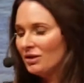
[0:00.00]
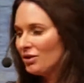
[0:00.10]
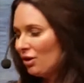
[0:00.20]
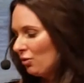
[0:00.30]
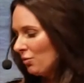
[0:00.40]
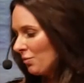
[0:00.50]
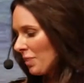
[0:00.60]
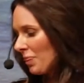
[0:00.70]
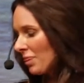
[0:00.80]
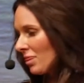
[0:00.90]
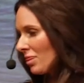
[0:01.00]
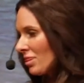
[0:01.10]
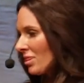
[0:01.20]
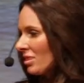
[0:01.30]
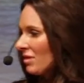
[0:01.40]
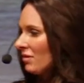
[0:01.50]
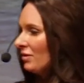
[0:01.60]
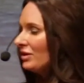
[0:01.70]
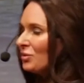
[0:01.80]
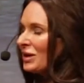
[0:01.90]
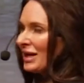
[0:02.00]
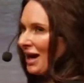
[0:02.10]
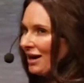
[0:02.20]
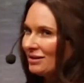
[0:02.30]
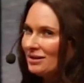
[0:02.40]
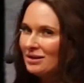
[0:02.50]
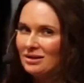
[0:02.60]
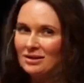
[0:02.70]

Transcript: So this weekend,